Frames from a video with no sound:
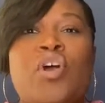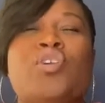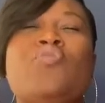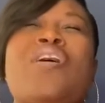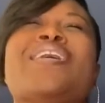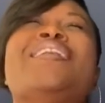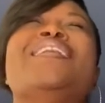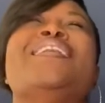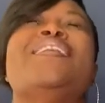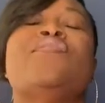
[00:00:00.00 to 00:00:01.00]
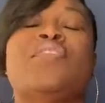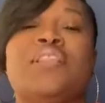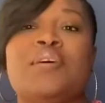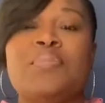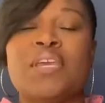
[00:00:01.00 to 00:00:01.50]
You are giving
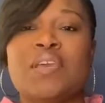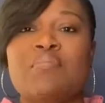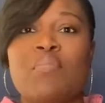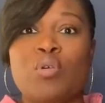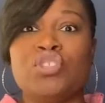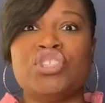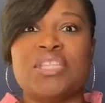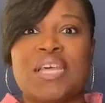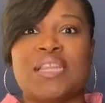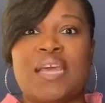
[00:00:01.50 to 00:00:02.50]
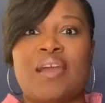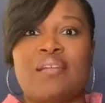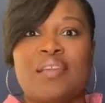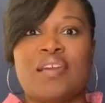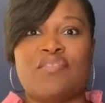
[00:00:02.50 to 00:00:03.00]
them the emotion that they are
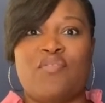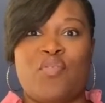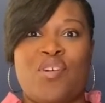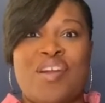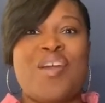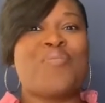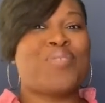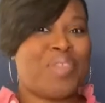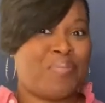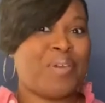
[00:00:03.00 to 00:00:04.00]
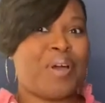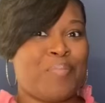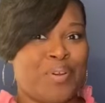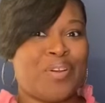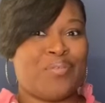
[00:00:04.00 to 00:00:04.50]
looking for when they pick
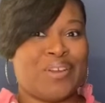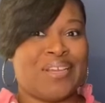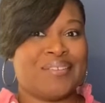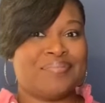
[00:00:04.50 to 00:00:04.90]
up a good read.